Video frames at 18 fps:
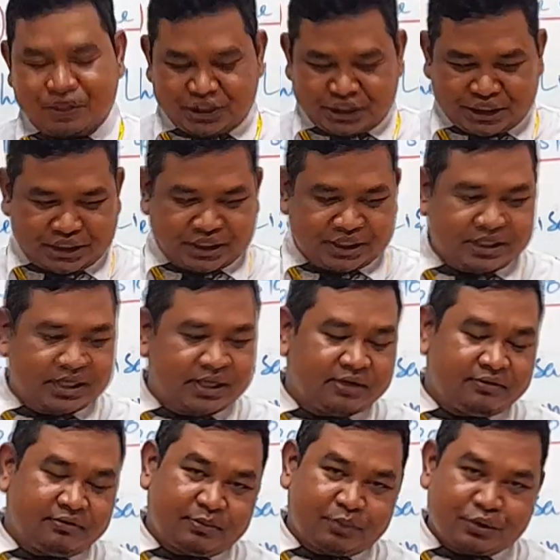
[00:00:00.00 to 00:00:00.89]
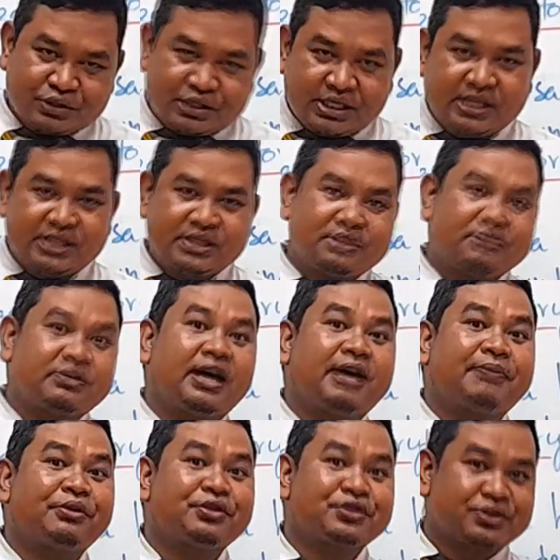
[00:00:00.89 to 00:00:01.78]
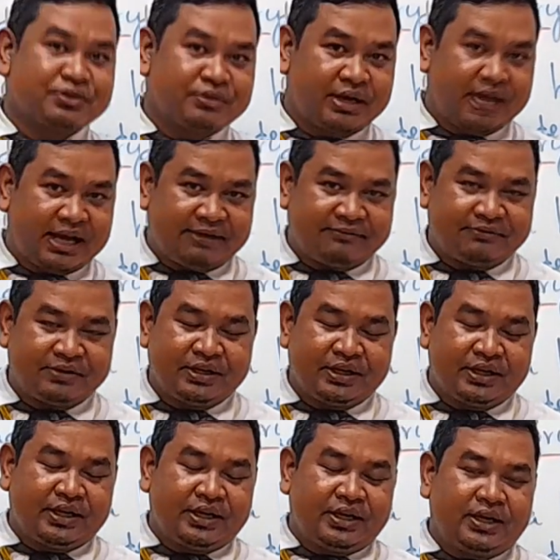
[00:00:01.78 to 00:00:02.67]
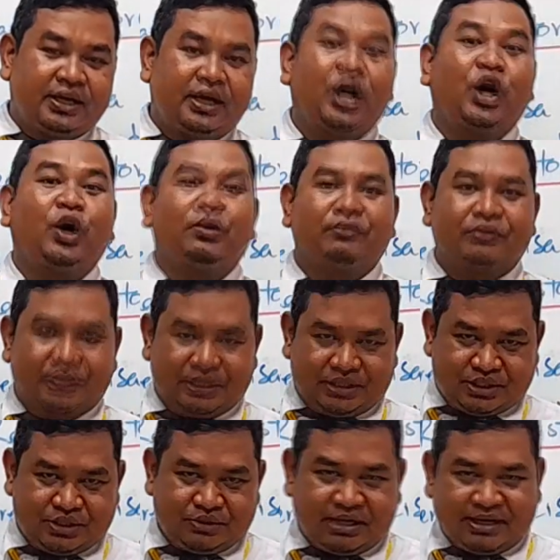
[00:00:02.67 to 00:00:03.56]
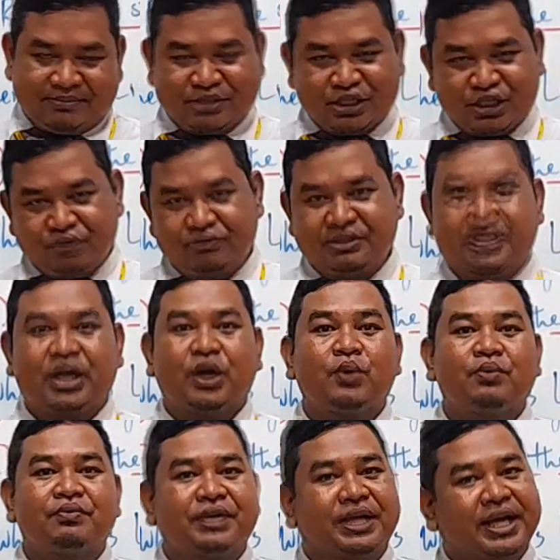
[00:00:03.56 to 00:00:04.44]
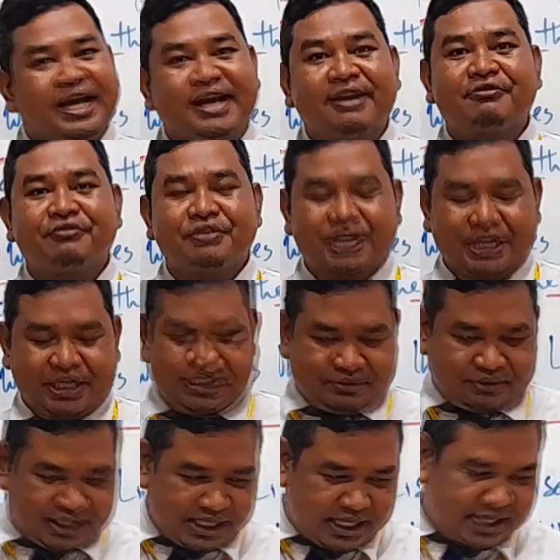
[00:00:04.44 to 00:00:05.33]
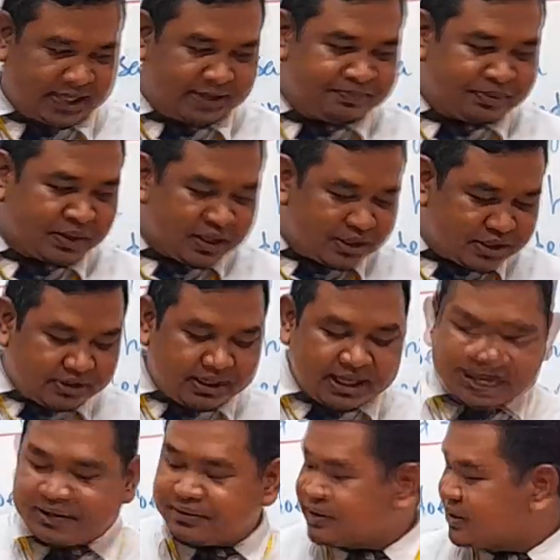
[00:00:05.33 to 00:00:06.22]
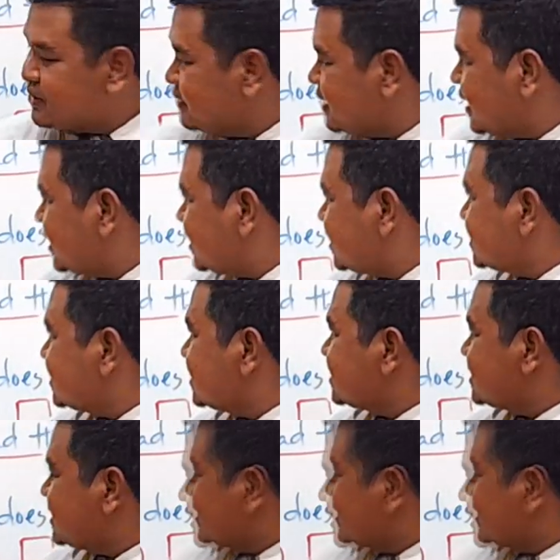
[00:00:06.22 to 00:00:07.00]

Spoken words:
teacher. One more thing, you also have homework. You have to do the homework every day. Okay. So now, students, this is